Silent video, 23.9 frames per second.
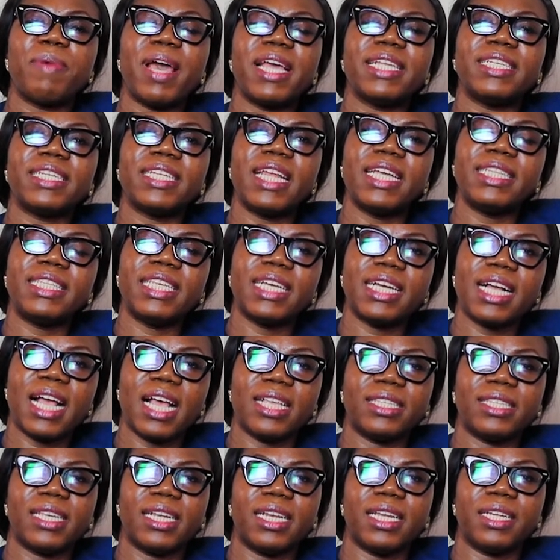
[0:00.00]
by genetic
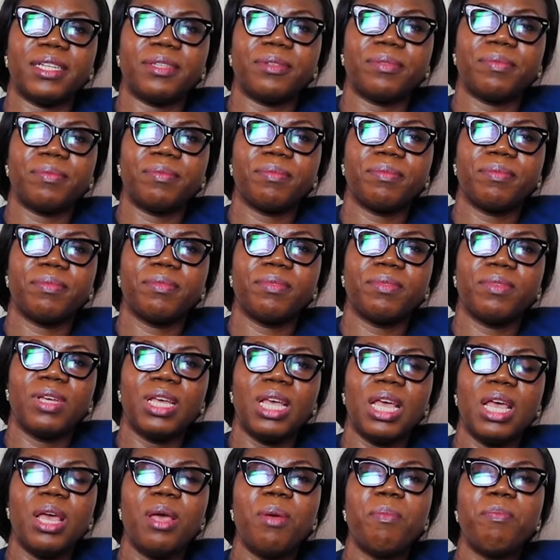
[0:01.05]
counseling.
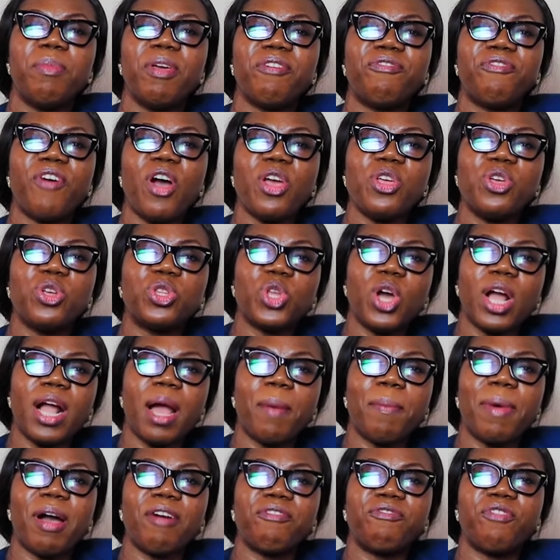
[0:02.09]
Before you talk
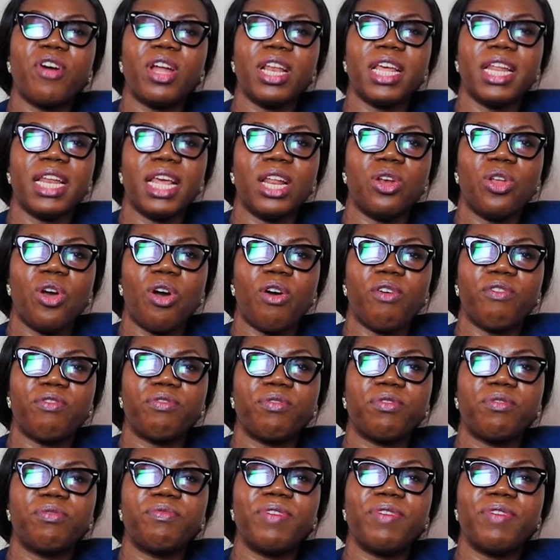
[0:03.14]
about falling in love,